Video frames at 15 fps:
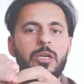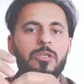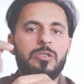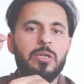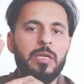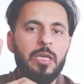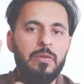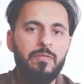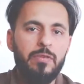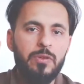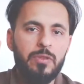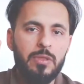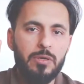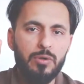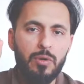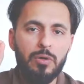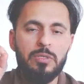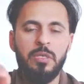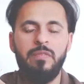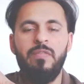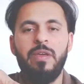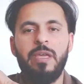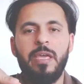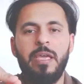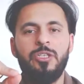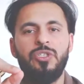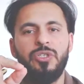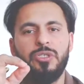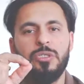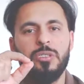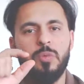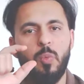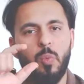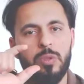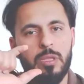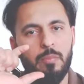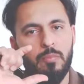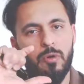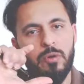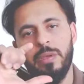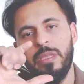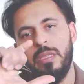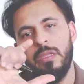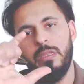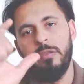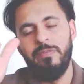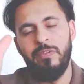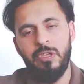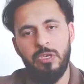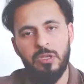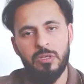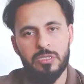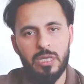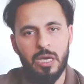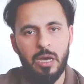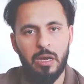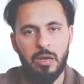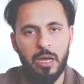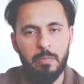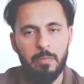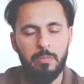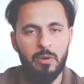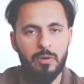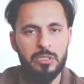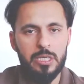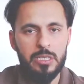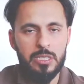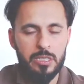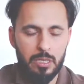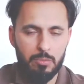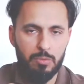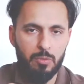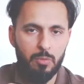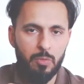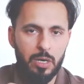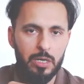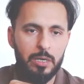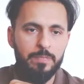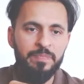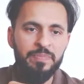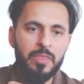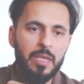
to give you the notifications the moment that the videos are uploaded, number one.